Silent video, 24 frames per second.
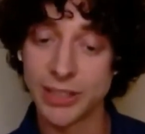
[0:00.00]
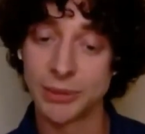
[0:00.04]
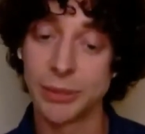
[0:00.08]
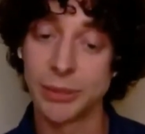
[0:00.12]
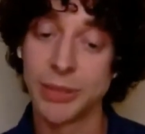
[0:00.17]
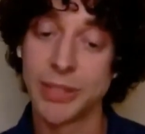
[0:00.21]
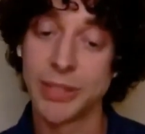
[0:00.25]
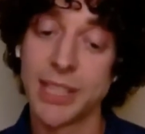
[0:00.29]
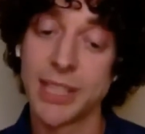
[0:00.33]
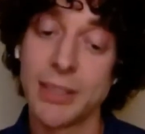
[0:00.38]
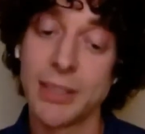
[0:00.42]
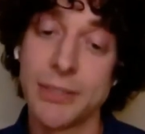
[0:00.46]
So we
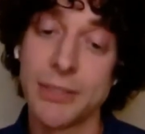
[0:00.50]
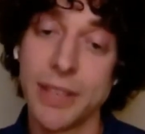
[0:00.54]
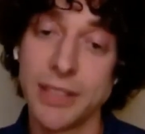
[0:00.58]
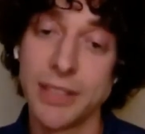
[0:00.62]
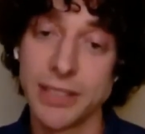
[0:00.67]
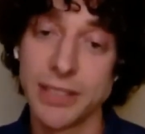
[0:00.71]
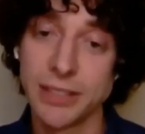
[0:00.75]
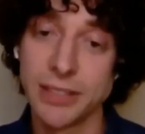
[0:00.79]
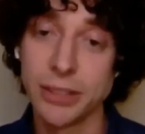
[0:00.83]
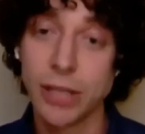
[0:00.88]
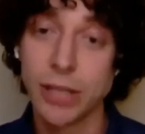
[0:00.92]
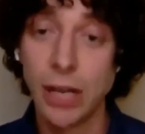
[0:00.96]
think of those
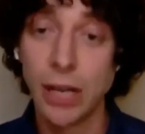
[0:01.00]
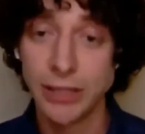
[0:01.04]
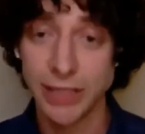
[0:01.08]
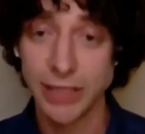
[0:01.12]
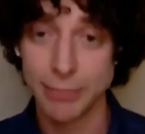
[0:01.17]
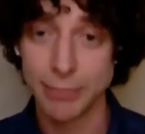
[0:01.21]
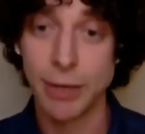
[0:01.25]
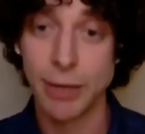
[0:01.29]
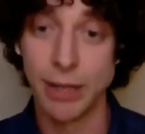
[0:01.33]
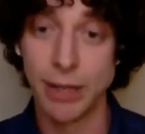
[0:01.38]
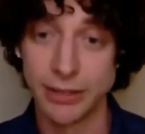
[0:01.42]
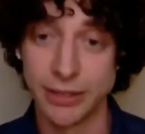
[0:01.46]
as
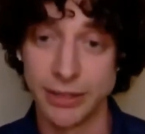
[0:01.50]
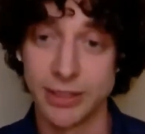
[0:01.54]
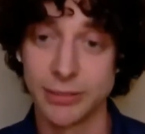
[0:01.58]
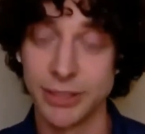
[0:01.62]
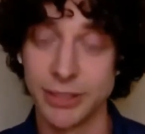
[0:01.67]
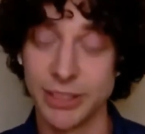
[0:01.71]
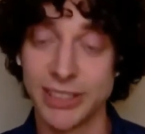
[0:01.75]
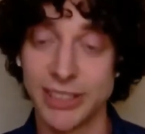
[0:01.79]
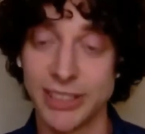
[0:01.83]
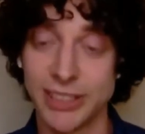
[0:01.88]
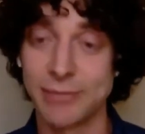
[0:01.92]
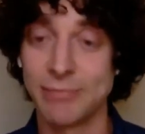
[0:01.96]
totipotent,
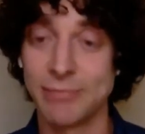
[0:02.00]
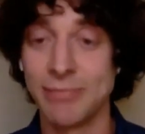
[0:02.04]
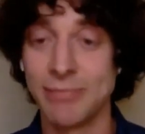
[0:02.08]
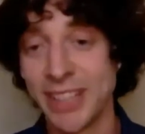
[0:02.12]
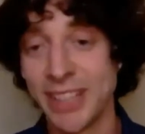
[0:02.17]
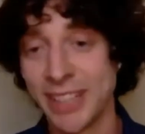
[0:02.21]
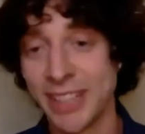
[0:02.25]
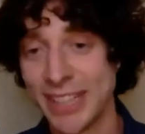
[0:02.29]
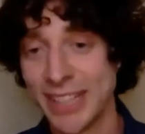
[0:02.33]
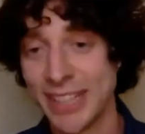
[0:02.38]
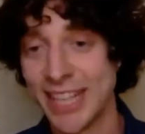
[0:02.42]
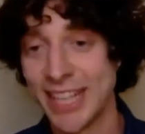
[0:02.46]
which is
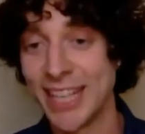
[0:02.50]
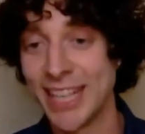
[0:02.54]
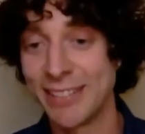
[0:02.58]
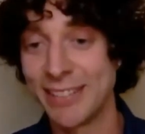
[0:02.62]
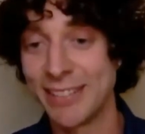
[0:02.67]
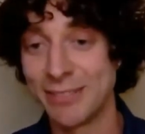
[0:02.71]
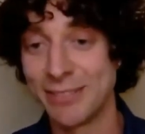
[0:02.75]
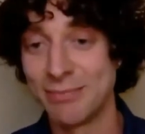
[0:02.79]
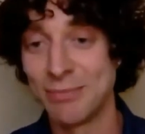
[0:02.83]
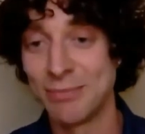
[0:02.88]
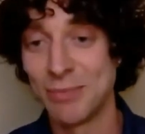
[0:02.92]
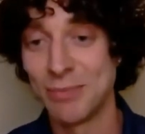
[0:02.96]

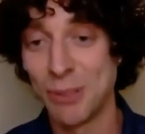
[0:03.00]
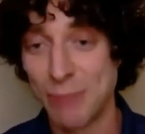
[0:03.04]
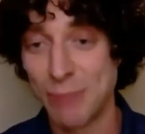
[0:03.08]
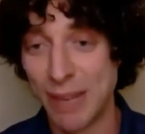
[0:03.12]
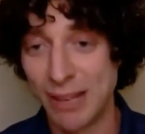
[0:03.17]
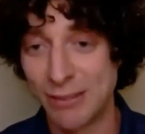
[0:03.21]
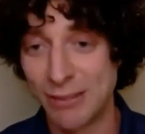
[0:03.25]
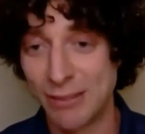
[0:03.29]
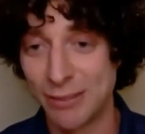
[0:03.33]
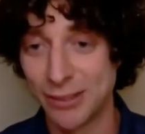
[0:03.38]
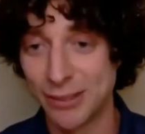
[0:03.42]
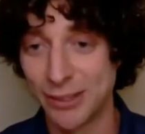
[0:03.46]
even more
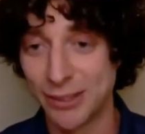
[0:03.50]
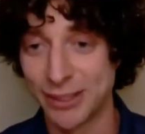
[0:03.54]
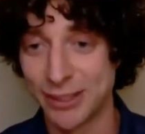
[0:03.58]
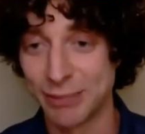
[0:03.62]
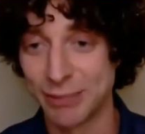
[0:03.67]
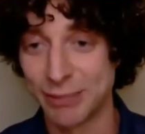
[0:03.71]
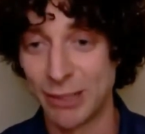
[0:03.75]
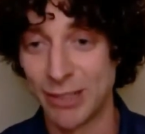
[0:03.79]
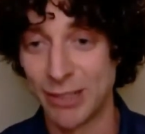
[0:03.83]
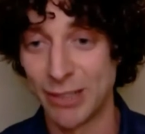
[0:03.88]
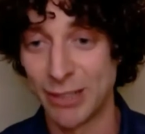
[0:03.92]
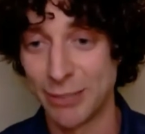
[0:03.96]
powerful than
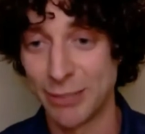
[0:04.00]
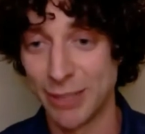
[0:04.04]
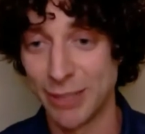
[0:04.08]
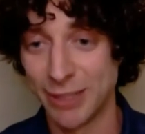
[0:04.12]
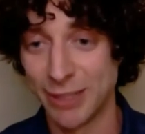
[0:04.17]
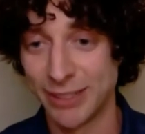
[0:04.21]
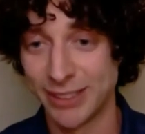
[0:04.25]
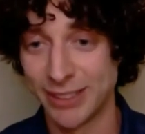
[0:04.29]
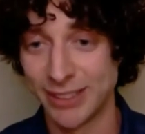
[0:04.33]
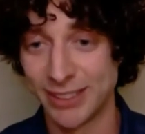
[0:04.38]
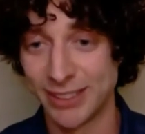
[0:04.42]
pluripotent.